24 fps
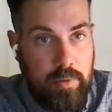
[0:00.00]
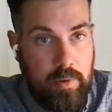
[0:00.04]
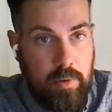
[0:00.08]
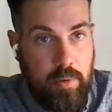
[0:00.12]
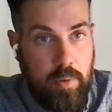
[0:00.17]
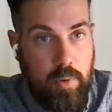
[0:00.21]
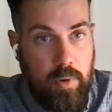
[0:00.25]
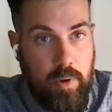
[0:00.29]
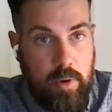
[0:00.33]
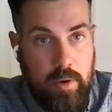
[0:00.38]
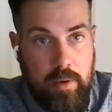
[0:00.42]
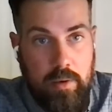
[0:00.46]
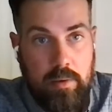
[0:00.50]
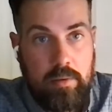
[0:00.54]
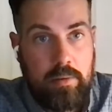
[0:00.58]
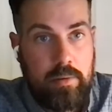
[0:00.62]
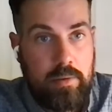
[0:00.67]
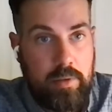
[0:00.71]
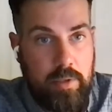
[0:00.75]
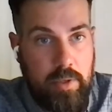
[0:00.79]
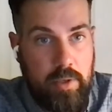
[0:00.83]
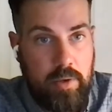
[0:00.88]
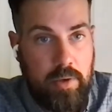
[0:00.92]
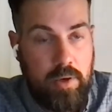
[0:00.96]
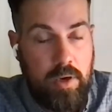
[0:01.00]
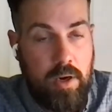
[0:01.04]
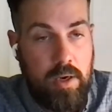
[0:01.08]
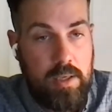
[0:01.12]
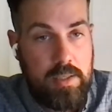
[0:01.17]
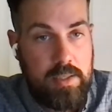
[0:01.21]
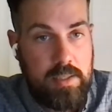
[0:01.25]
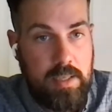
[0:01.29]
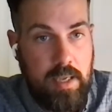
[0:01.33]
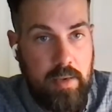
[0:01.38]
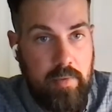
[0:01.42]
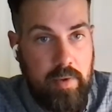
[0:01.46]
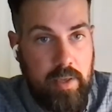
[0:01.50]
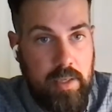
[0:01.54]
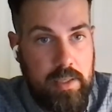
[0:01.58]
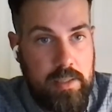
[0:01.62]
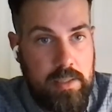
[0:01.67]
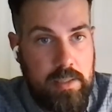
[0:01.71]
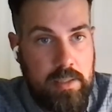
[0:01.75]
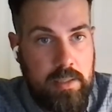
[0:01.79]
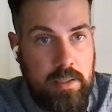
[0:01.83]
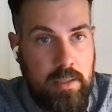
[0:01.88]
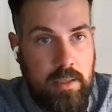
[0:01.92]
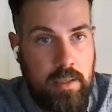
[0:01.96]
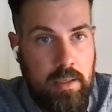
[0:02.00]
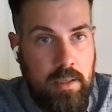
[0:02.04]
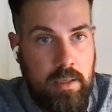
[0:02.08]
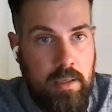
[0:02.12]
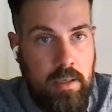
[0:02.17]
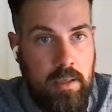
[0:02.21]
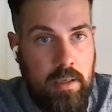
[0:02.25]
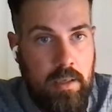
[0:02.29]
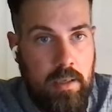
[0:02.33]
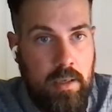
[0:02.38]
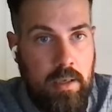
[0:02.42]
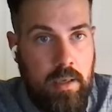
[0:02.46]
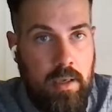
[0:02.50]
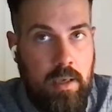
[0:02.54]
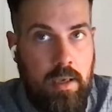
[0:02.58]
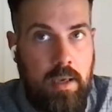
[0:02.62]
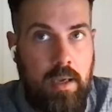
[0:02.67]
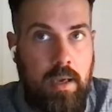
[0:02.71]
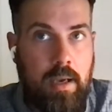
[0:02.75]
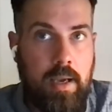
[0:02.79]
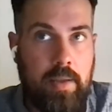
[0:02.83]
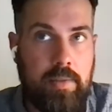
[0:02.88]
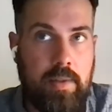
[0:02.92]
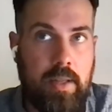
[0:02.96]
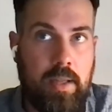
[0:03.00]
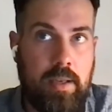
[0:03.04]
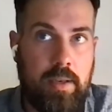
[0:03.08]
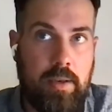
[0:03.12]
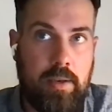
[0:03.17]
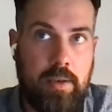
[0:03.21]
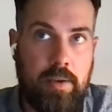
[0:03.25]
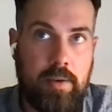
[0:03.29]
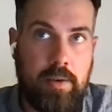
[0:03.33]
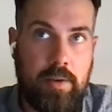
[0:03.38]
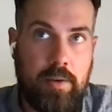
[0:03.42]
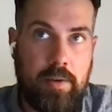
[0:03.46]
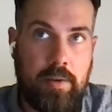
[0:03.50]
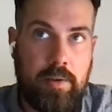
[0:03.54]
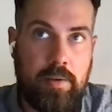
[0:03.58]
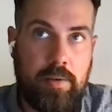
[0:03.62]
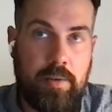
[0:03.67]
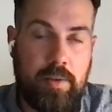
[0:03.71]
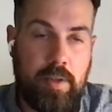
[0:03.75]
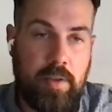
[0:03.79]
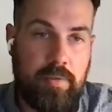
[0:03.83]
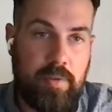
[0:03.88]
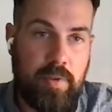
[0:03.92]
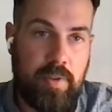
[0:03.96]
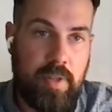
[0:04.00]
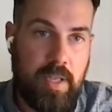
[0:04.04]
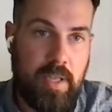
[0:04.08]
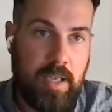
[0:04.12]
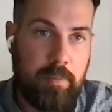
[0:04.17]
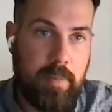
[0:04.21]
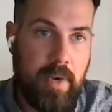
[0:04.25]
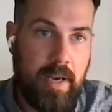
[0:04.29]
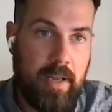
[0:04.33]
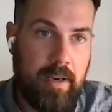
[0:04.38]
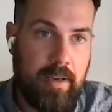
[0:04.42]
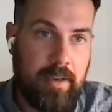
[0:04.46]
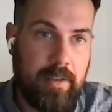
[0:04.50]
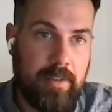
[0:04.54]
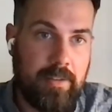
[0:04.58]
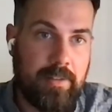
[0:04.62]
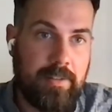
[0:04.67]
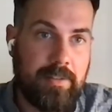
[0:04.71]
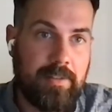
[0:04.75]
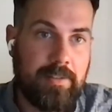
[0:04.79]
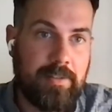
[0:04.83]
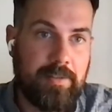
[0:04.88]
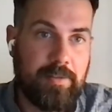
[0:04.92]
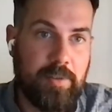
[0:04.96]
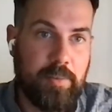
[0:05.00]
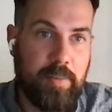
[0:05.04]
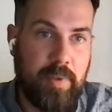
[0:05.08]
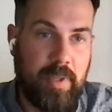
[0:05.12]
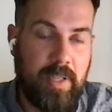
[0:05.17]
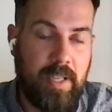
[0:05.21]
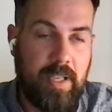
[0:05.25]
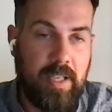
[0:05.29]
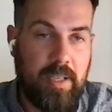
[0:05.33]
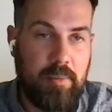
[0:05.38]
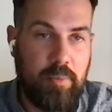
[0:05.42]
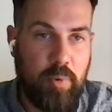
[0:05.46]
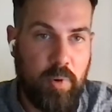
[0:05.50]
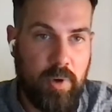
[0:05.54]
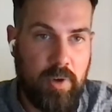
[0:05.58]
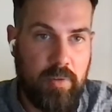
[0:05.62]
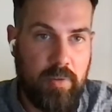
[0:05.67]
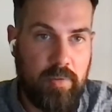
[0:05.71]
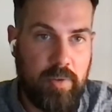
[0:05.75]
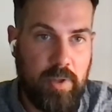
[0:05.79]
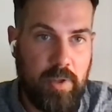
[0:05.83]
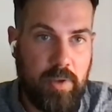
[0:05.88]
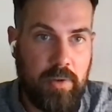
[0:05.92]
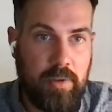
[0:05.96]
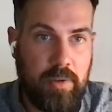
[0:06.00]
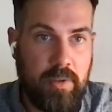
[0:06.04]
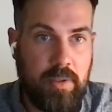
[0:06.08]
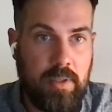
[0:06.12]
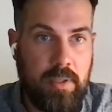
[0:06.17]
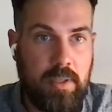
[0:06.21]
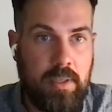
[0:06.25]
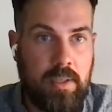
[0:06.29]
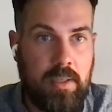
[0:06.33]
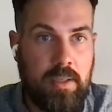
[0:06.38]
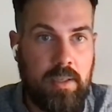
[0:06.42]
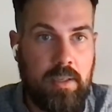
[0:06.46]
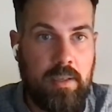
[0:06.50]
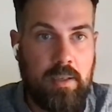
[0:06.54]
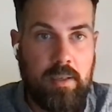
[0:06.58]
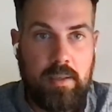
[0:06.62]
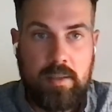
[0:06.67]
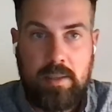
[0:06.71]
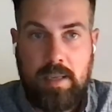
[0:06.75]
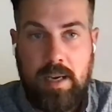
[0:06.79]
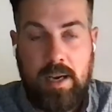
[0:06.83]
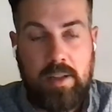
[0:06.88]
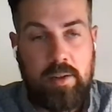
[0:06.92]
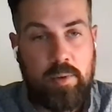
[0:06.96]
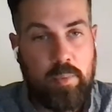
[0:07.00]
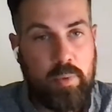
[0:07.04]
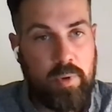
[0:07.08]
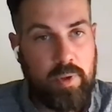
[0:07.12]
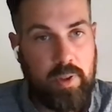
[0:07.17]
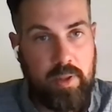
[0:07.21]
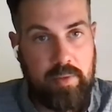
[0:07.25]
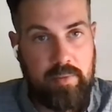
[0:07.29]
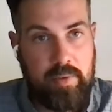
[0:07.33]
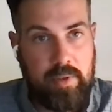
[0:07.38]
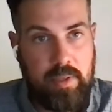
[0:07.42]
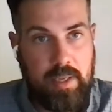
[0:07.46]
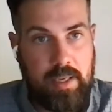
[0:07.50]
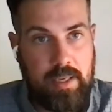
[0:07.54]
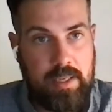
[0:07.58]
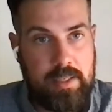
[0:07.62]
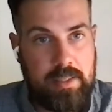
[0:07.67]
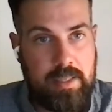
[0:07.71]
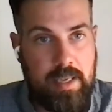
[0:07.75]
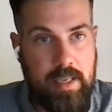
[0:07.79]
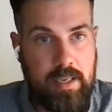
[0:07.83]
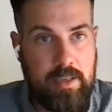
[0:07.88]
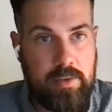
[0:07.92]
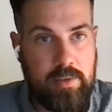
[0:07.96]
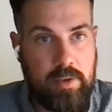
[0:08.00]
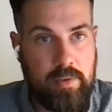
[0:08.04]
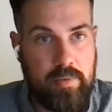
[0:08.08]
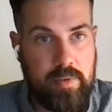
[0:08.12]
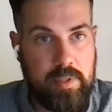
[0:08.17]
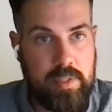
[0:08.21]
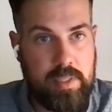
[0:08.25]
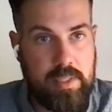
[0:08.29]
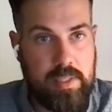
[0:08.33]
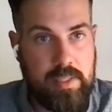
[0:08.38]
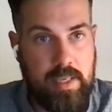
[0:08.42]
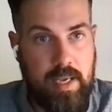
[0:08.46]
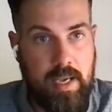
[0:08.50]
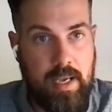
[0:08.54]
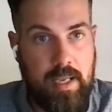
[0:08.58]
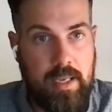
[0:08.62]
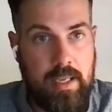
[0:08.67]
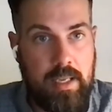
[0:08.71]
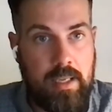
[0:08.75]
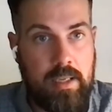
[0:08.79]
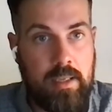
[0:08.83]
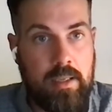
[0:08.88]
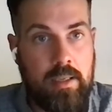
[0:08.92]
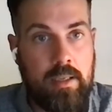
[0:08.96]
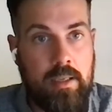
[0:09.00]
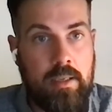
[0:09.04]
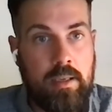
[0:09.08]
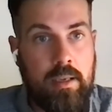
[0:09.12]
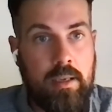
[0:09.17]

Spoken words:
or, cost savings. And then if you think about it from the geeky point of view, now that we live in like a data-driven society,